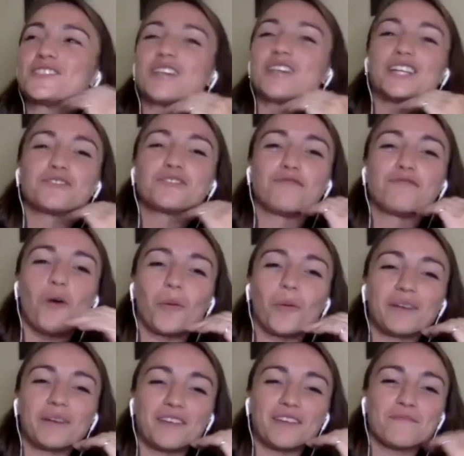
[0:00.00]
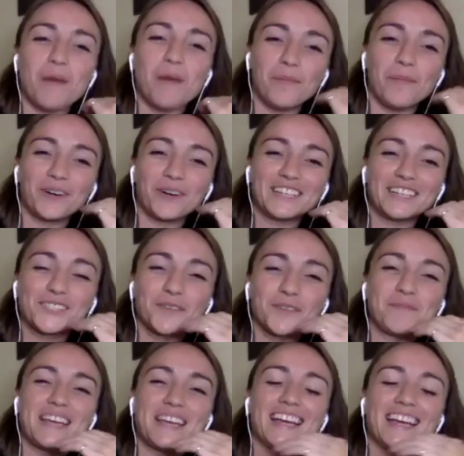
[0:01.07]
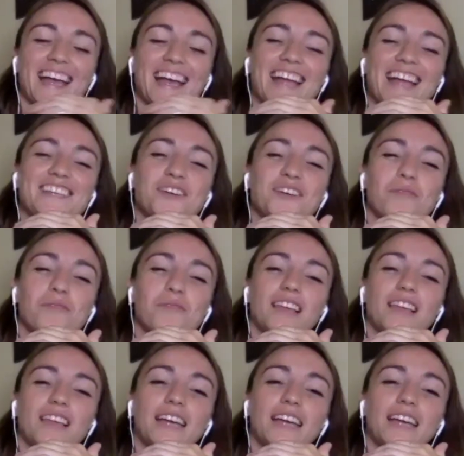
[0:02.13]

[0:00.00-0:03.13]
such formative memories for me, and you were like